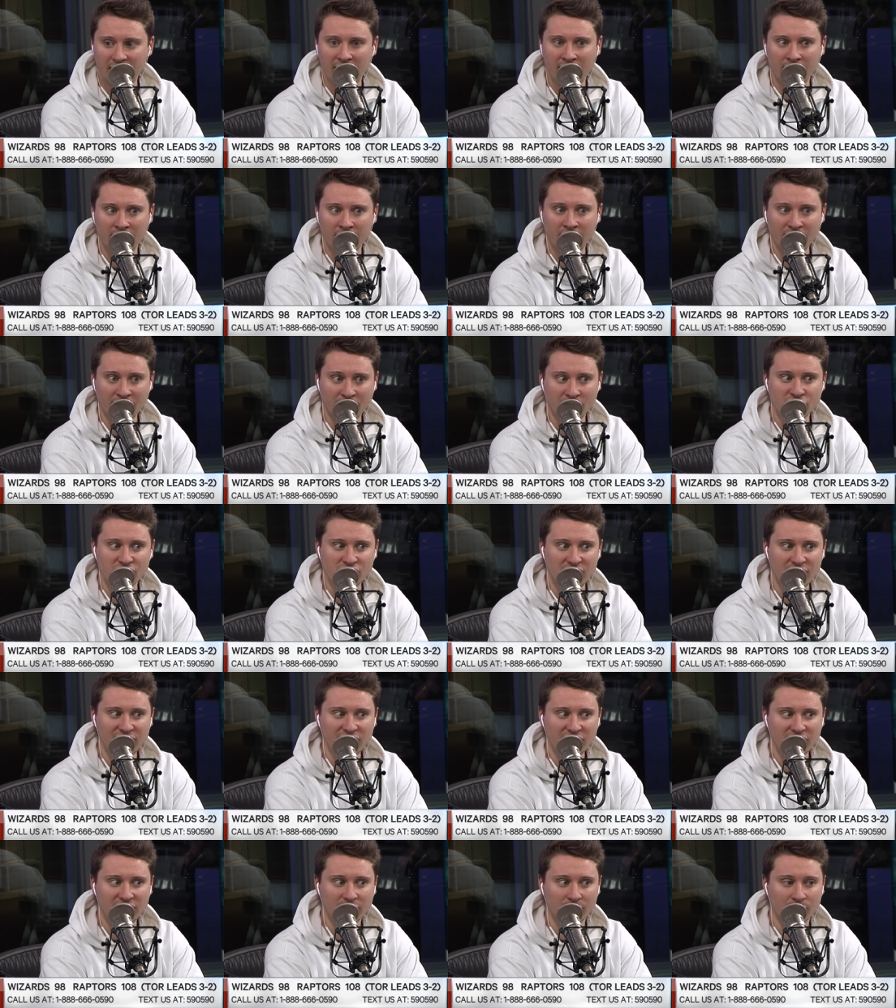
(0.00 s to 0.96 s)
And I thought
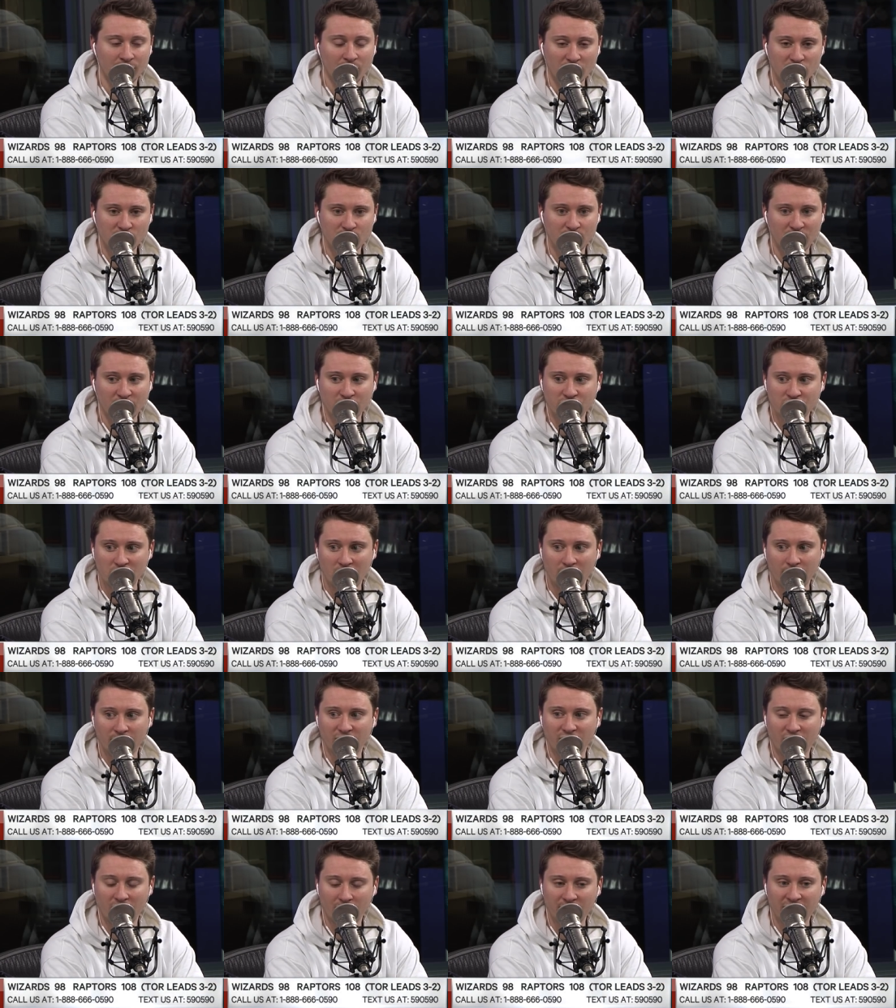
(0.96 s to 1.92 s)
JV did a much better
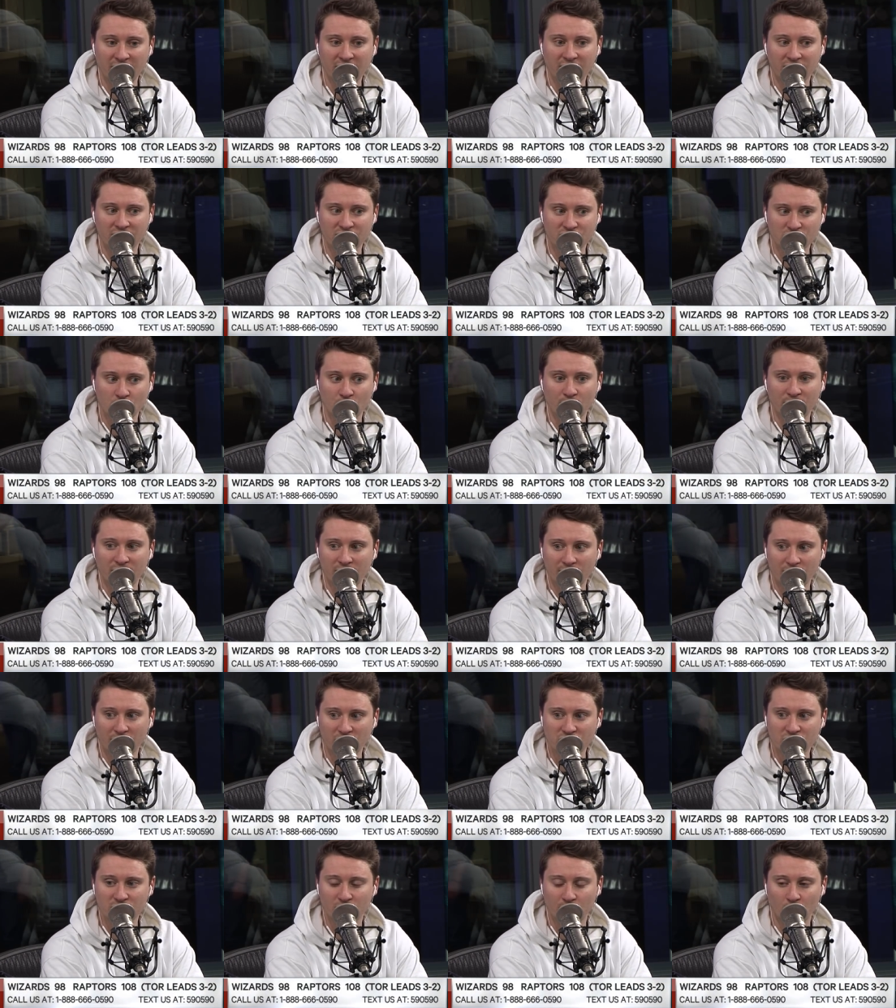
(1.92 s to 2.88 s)
job of coming in and scooping a
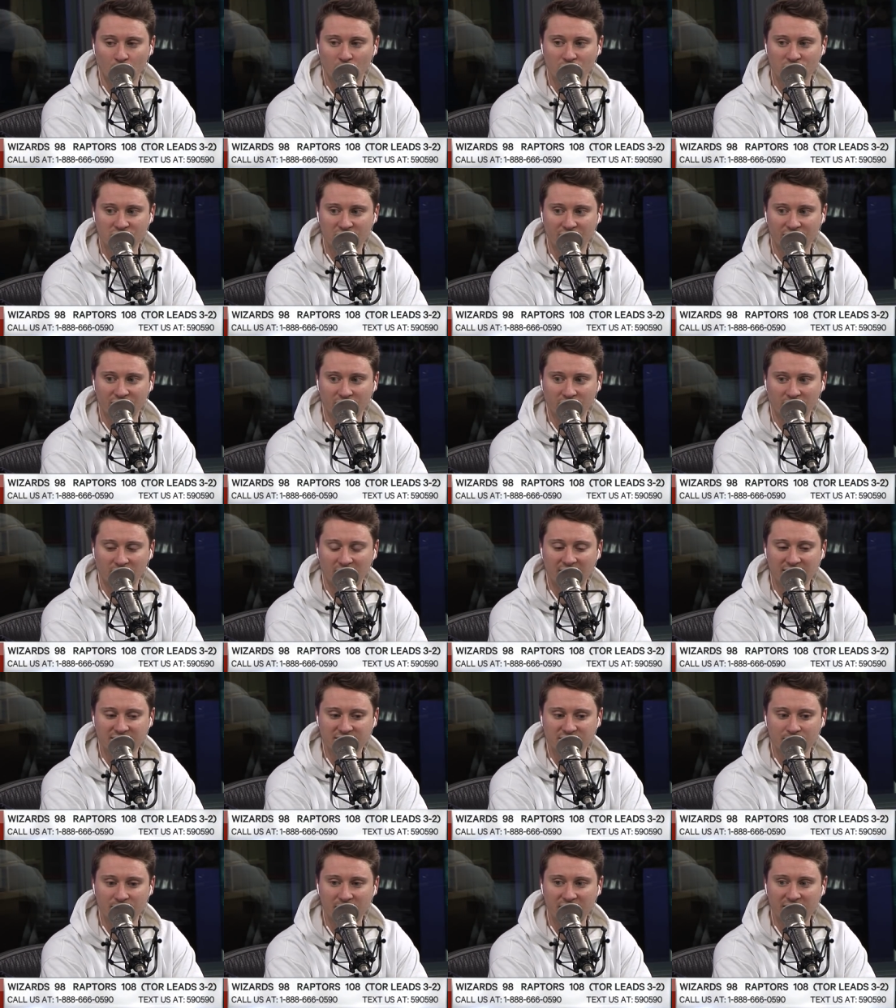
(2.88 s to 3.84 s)
bunch of boards off the
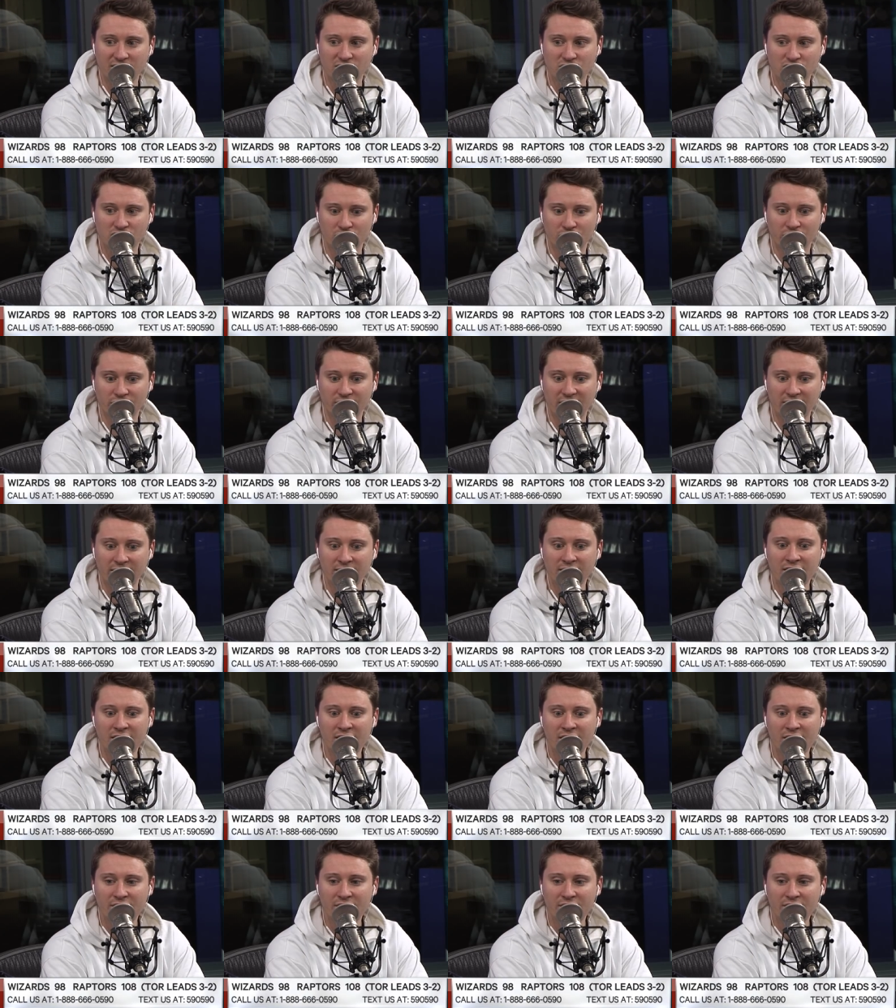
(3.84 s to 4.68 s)
glass and making sure that